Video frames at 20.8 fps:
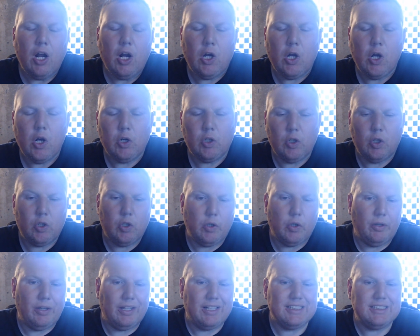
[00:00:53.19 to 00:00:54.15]

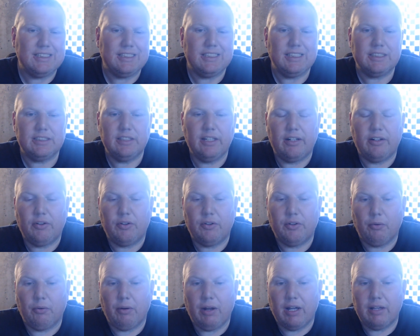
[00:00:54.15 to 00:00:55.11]
Coca-Cola 600
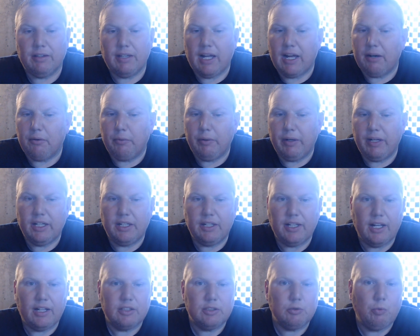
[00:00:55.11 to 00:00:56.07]
around that weekend
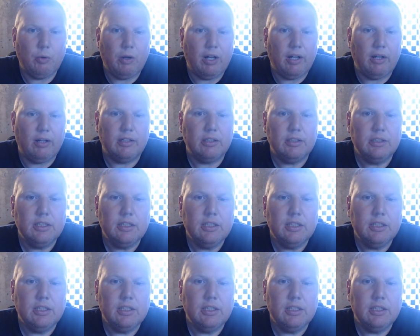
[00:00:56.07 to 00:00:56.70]
out as well.